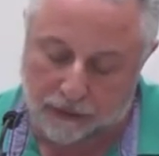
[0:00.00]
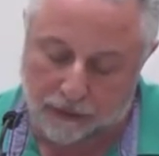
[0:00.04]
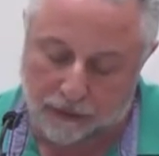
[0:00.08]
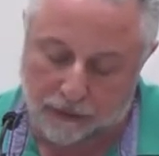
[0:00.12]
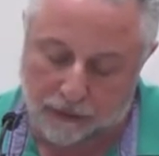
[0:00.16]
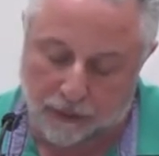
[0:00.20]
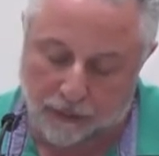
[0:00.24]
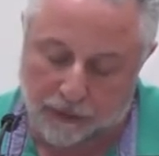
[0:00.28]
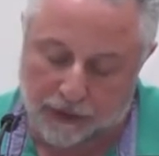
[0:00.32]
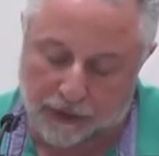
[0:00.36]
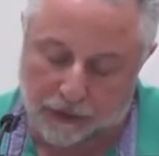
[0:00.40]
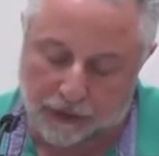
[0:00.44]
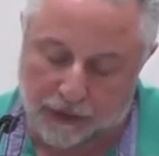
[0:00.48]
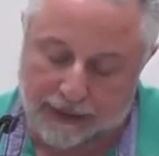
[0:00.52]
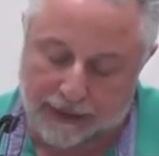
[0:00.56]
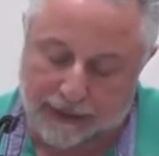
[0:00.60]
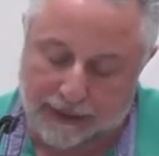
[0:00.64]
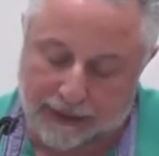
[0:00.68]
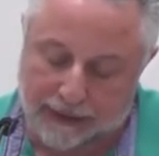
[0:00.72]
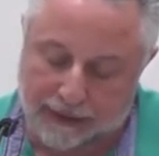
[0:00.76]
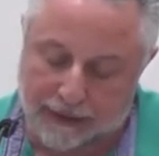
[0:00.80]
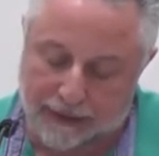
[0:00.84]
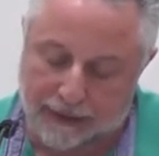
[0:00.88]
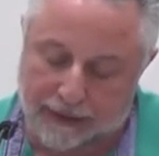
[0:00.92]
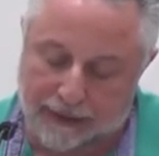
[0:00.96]
from which a
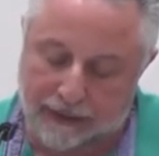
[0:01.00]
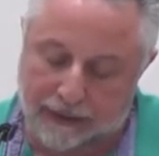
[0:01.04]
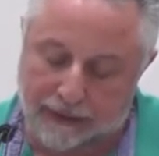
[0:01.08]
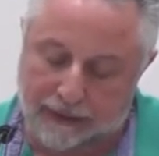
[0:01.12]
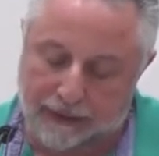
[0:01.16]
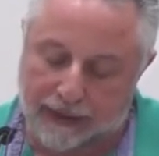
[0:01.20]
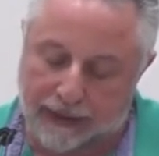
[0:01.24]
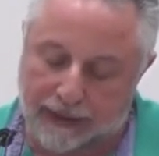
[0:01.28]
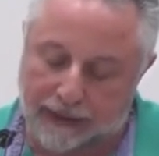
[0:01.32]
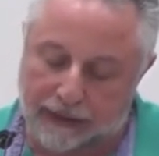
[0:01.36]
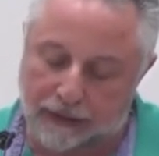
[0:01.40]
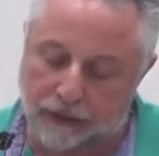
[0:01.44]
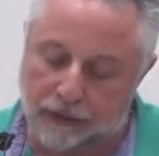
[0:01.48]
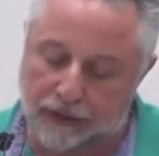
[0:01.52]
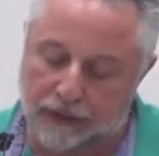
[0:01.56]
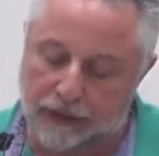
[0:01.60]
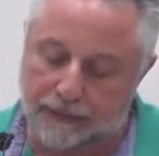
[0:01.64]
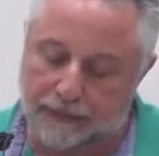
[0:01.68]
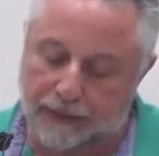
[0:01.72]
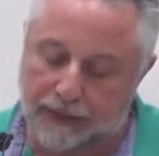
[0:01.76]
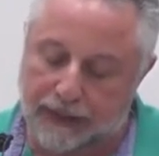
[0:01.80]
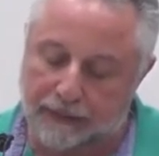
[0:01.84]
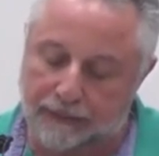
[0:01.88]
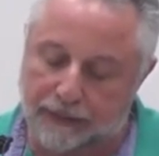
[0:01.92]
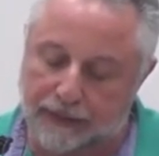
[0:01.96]
sentence in the title of this
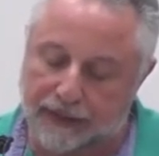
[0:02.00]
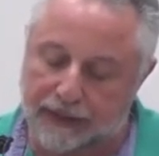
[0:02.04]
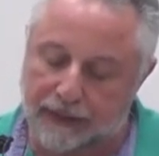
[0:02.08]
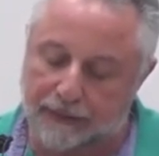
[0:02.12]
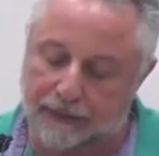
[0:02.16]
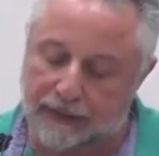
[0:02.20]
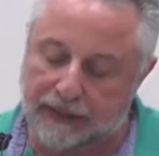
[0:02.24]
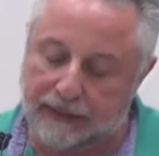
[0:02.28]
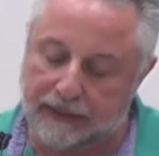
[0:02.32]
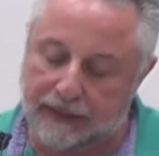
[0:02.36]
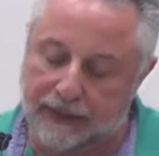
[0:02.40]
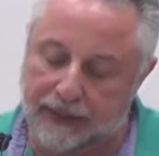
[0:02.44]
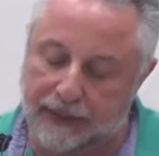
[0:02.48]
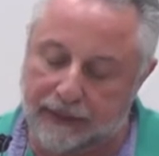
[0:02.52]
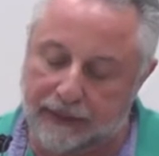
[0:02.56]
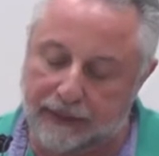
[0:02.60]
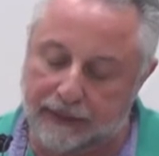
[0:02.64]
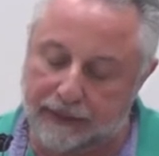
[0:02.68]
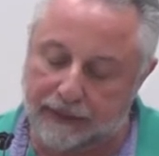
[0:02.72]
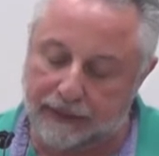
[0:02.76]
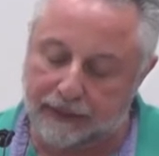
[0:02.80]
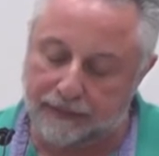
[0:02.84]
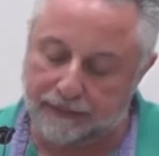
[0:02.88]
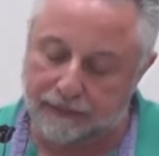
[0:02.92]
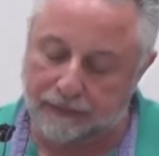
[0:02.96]
paper has been
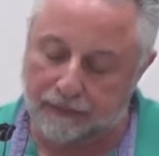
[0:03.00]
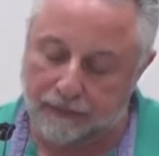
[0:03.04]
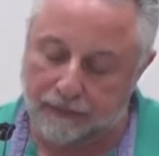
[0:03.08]
taken,